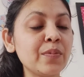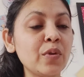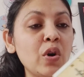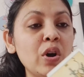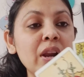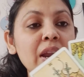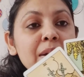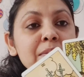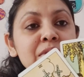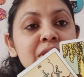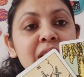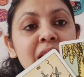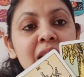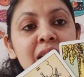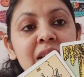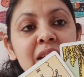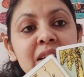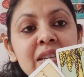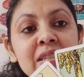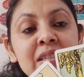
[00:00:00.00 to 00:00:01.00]
All I'm
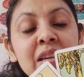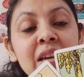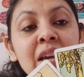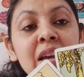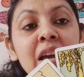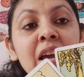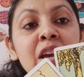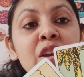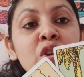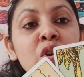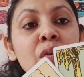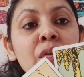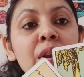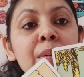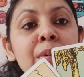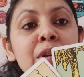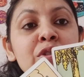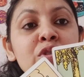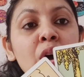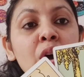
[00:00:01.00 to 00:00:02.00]
saying is you will
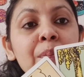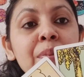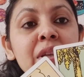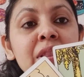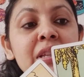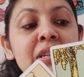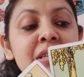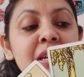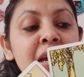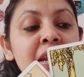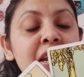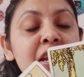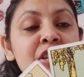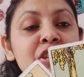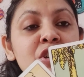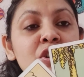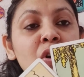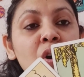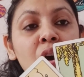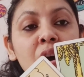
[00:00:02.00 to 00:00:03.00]
be dropping this
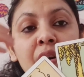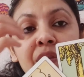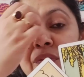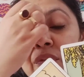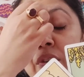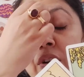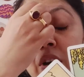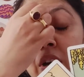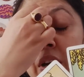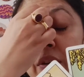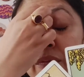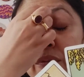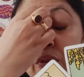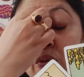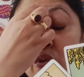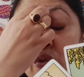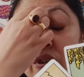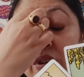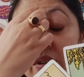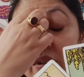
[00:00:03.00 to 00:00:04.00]
energy of
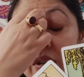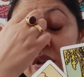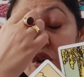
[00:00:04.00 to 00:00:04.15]
confusion.